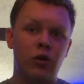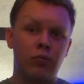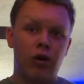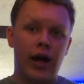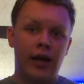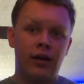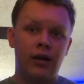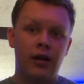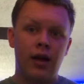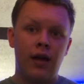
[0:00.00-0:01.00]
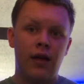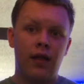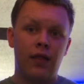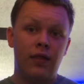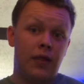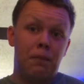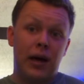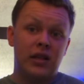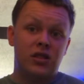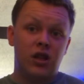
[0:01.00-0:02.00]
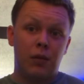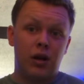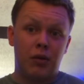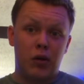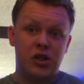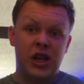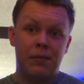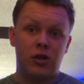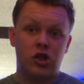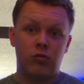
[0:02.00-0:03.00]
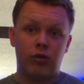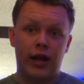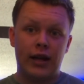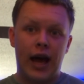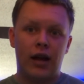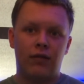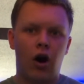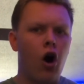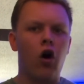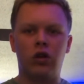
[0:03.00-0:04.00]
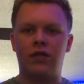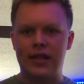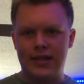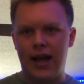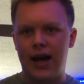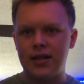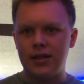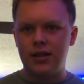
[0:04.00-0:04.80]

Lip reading: Bryan the best WWE Championship reign out of all of these guys.